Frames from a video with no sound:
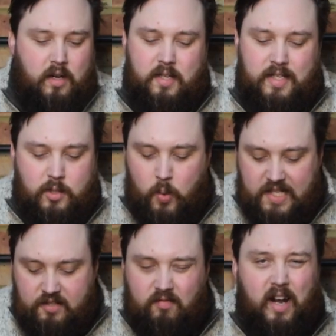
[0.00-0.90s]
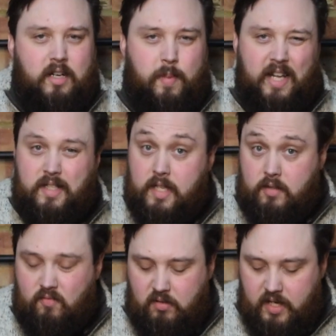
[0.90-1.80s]
think it swings and roundabouts, it
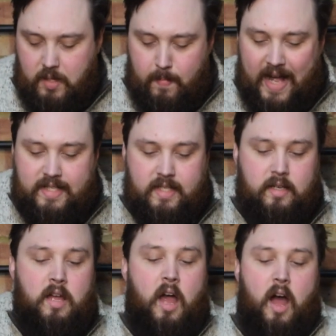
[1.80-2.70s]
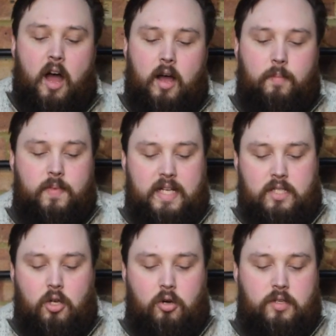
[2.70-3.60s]
doesn't really matter,
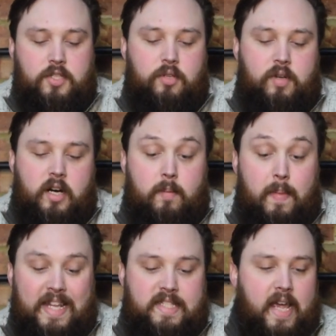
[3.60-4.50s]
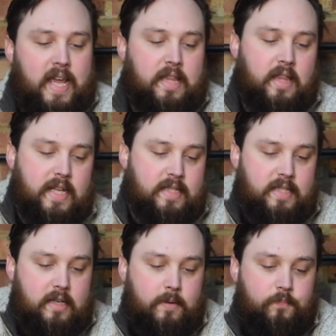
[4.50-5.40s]
as long as you kind of maintain
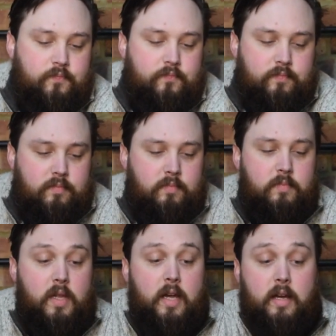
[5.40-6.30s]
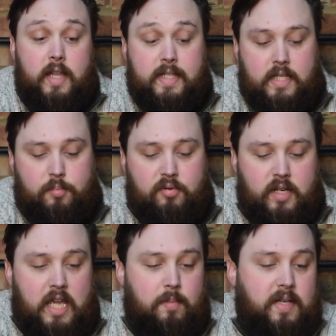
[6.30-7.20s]
that zipper
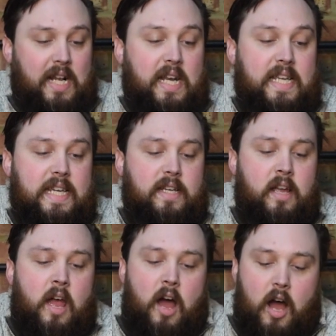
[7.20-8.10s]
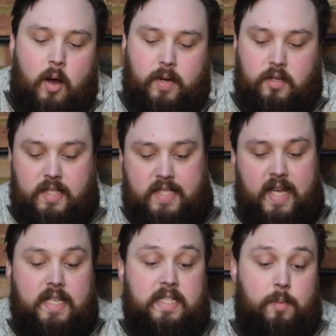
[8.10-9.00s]
and keep it clean. We got the
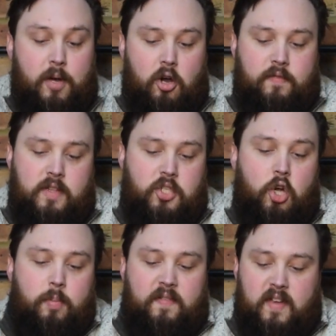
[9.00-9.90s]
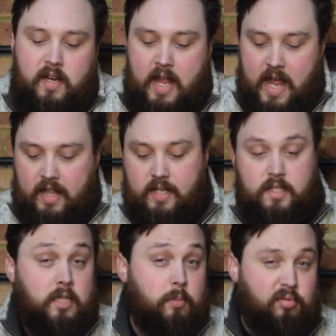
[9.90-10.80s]
second zipper over the top of it, and that's
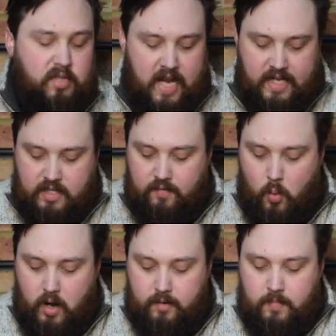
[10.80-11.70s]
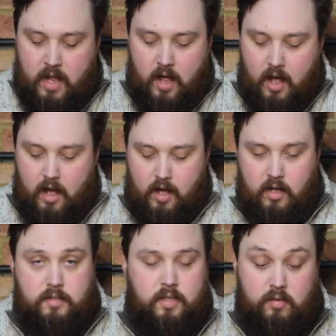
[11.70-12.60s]
just a protective one.
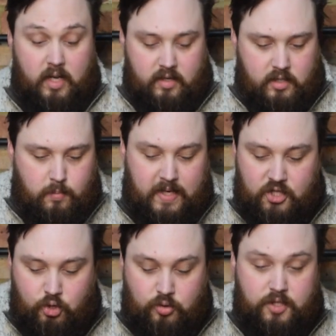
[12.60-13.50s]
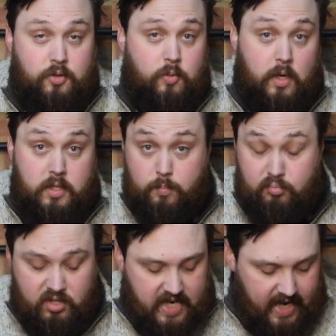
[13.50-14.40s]
So yeah, just make sure to
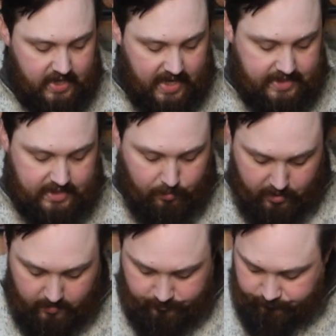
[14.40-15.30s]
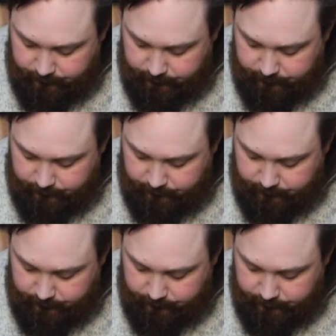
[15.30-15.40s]
protect that zipper.